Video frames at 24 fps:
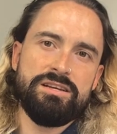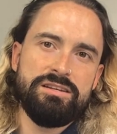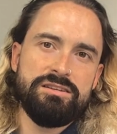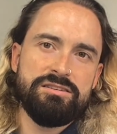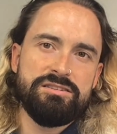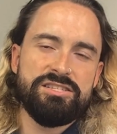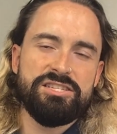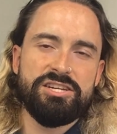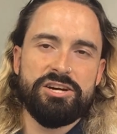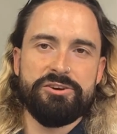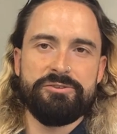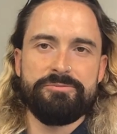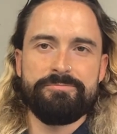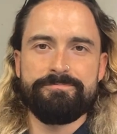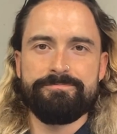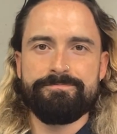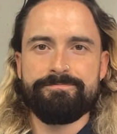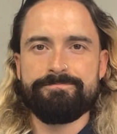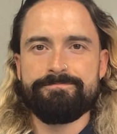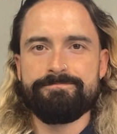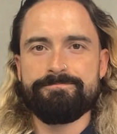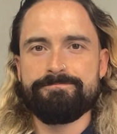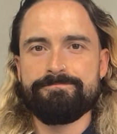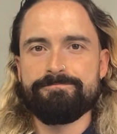So,
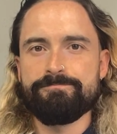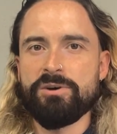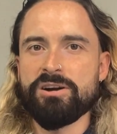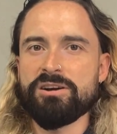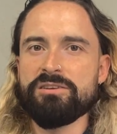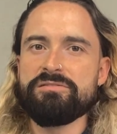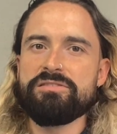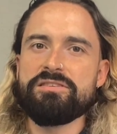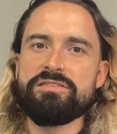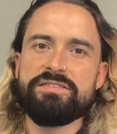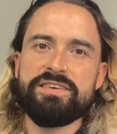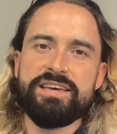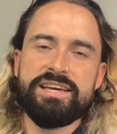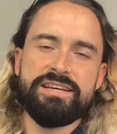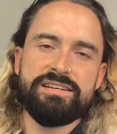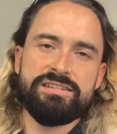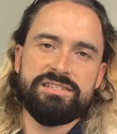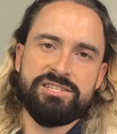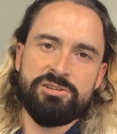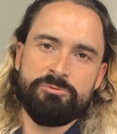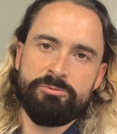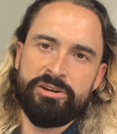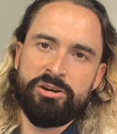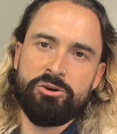one of the things
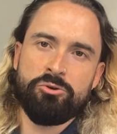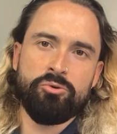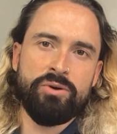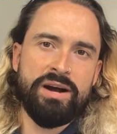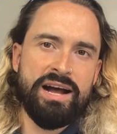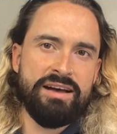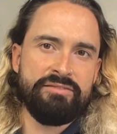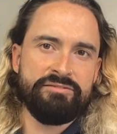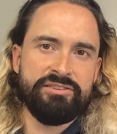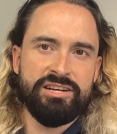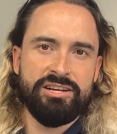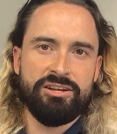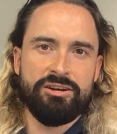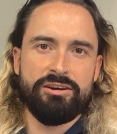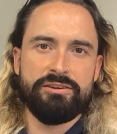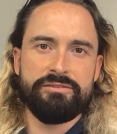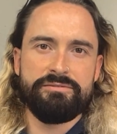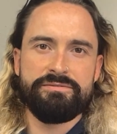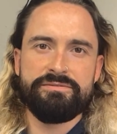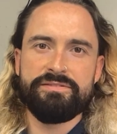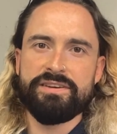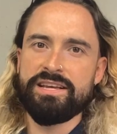that we all have in life